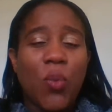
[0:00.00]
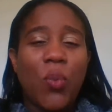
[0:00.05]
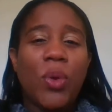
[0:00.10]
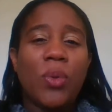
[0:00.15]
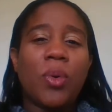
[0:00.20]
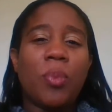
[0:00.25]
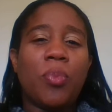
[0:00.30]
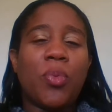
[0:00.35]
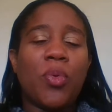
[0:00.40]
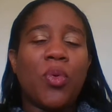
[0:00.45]
we
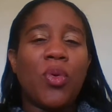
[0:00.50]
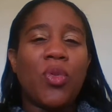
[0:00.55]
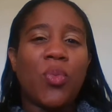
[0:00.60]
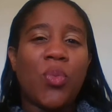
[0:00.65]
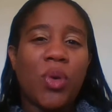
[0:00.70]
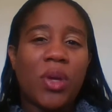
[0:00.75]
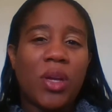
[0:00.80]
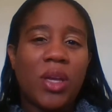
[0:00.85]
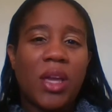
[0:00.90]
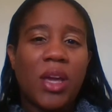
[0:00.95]
were both
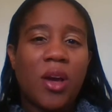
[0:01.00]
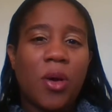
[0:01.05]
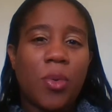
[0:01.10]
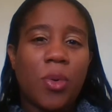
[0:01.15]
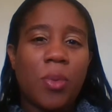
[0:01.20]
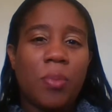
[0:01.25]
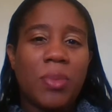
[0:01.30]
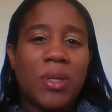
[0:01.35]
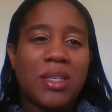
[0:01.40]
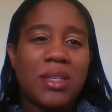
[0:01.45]
working
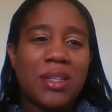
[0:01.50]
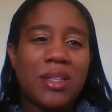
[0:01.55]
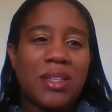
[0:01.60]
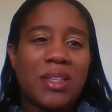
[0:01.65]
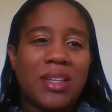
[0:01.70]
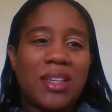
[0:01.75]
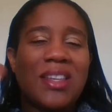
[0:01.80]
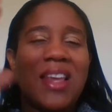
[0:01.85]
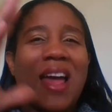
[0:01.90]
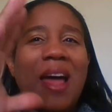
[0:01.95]
our
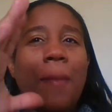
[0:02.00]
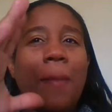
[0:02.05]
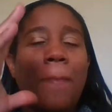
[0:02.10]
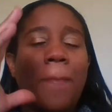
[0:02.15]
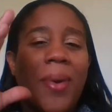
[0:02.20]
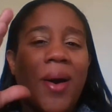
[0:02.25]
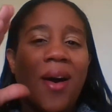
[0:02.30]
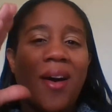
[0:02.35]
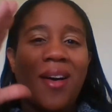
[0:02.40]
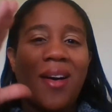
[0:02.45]
businesses
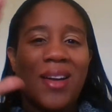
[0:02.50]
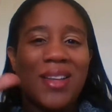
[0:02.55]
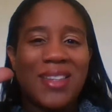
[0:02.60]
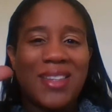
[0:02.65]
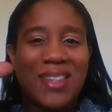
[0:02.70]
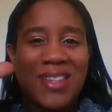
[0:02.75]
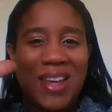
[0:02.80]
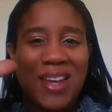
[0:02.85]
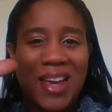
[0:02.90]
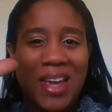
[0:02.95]

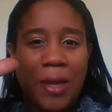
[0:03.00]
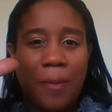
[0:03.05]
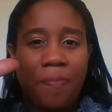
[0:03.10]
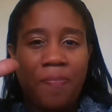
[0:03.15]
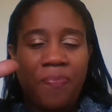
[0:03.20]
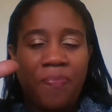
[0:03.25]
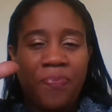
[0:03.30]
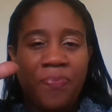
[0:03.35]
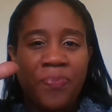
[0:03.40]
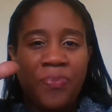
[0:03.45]

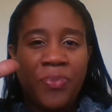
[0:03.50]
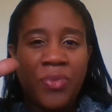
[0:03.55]
part-time